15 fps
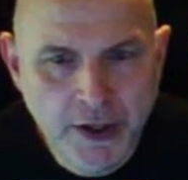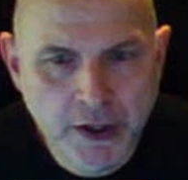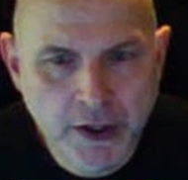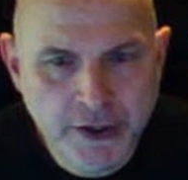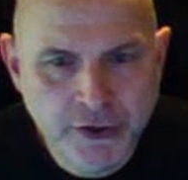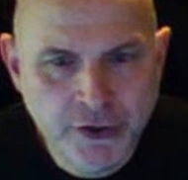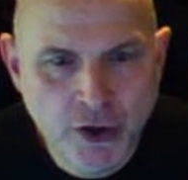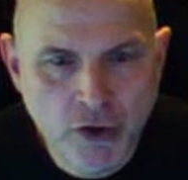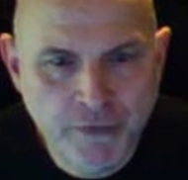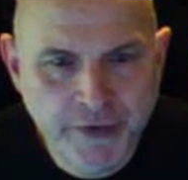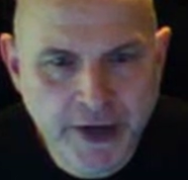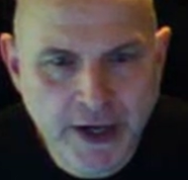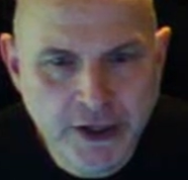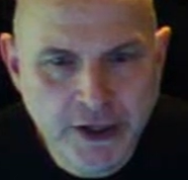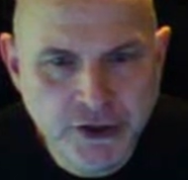Click the
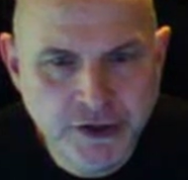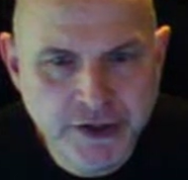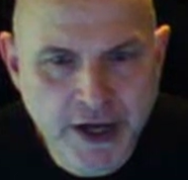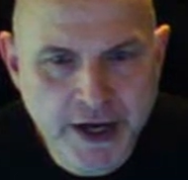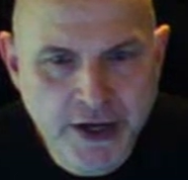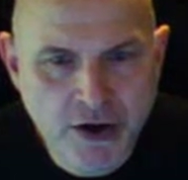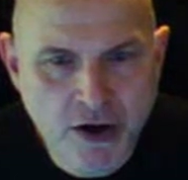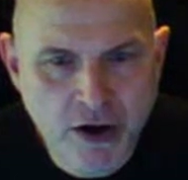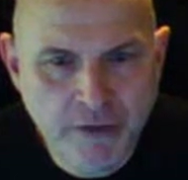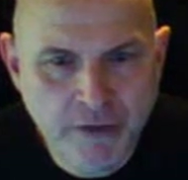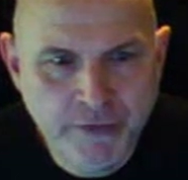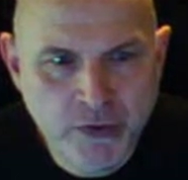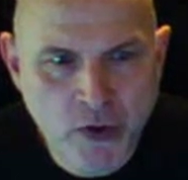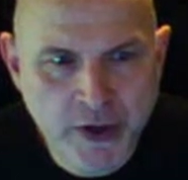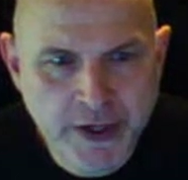notifications icon
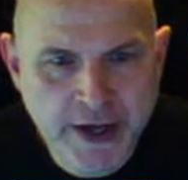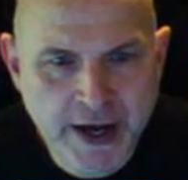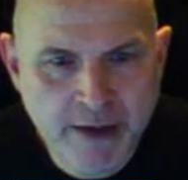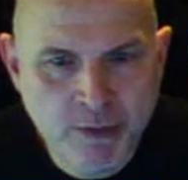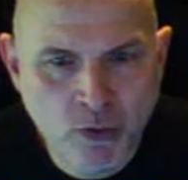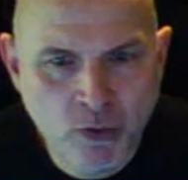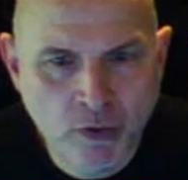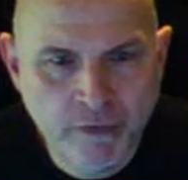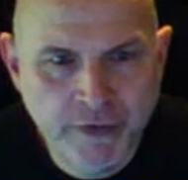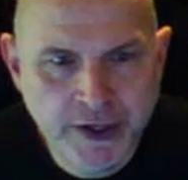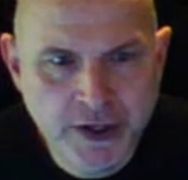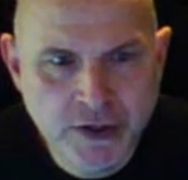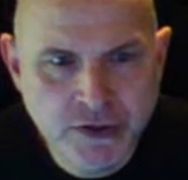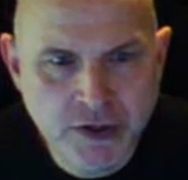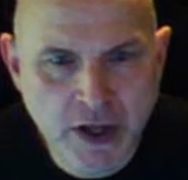if you want to get more
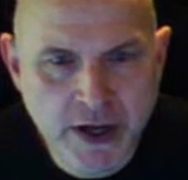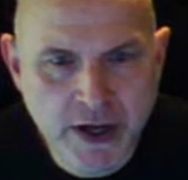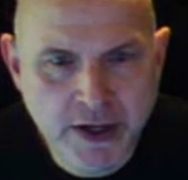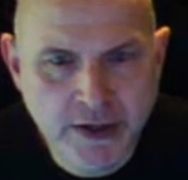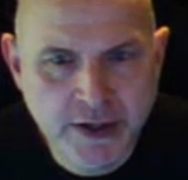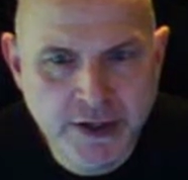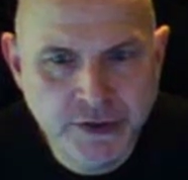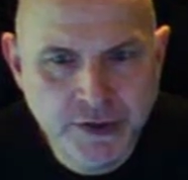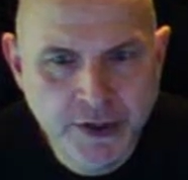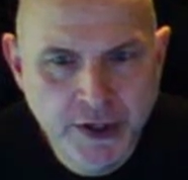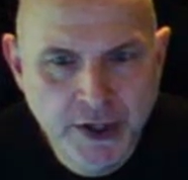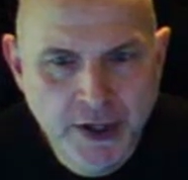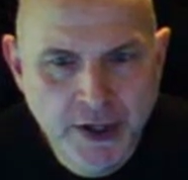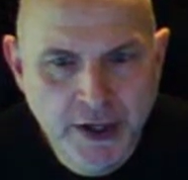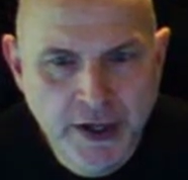videos like this.
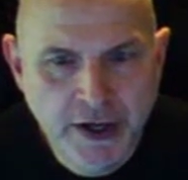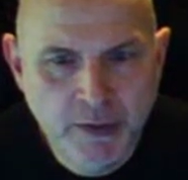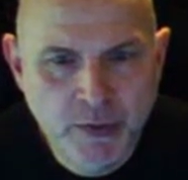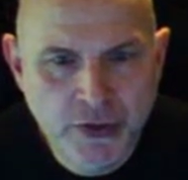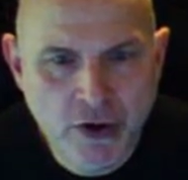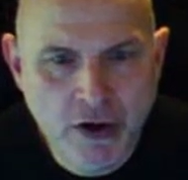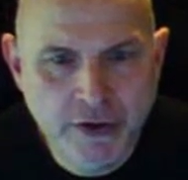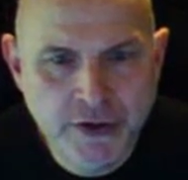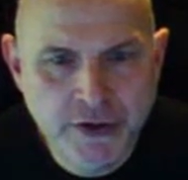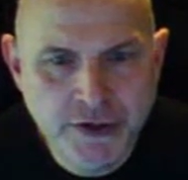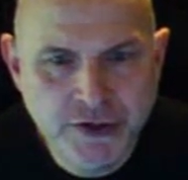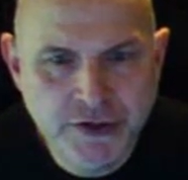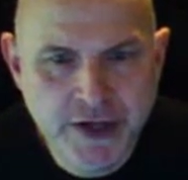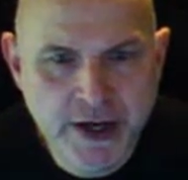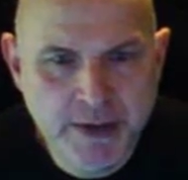And with all
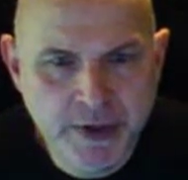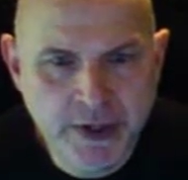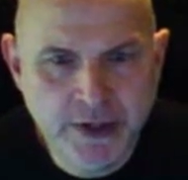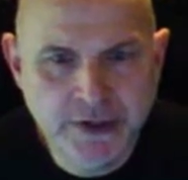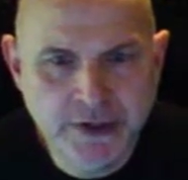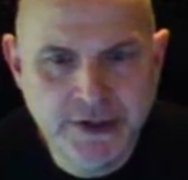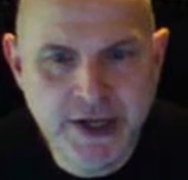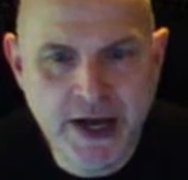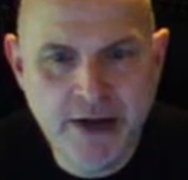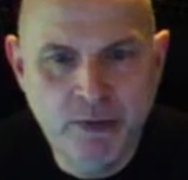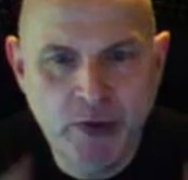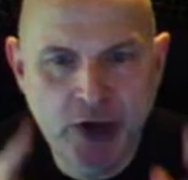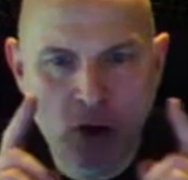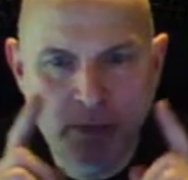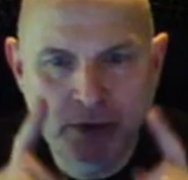this being said,
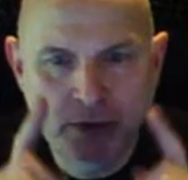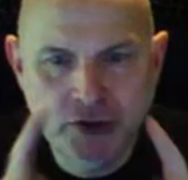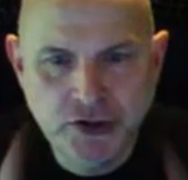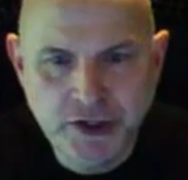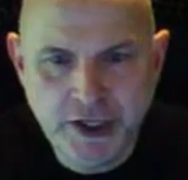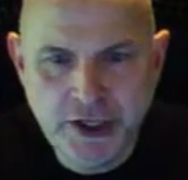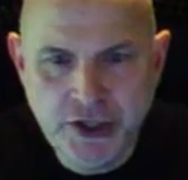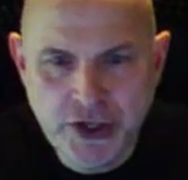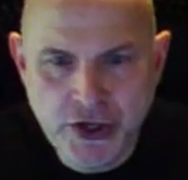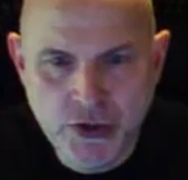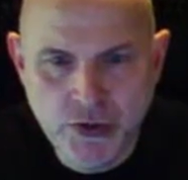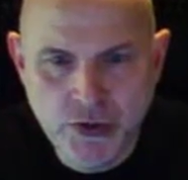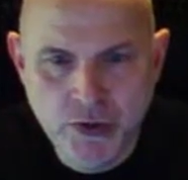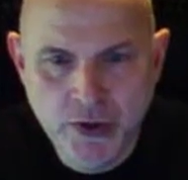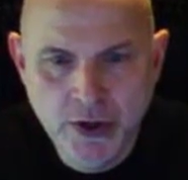we hope to see
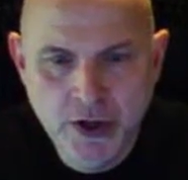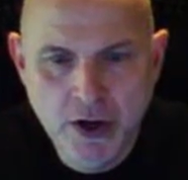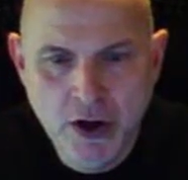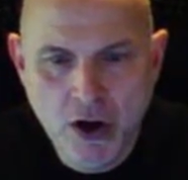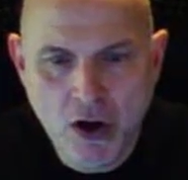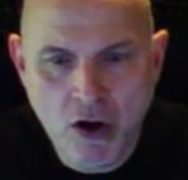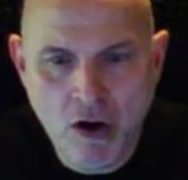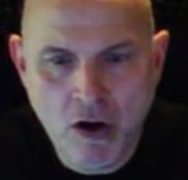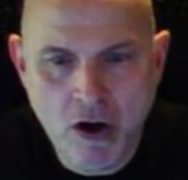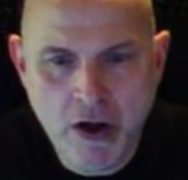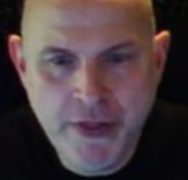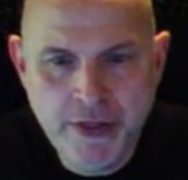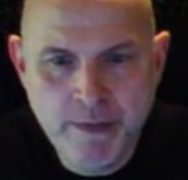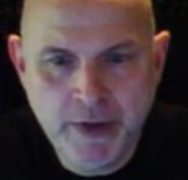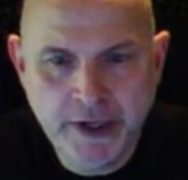you
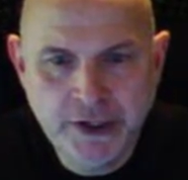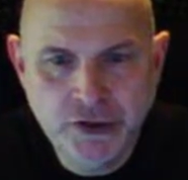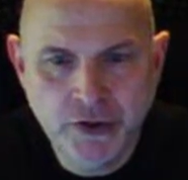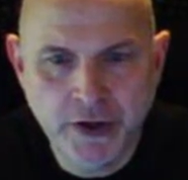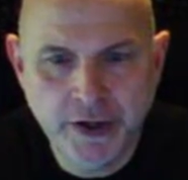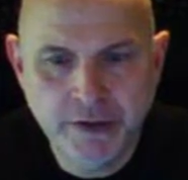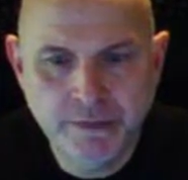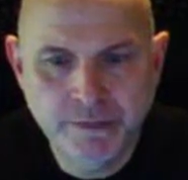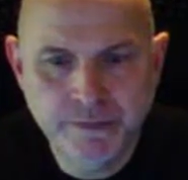on the money train.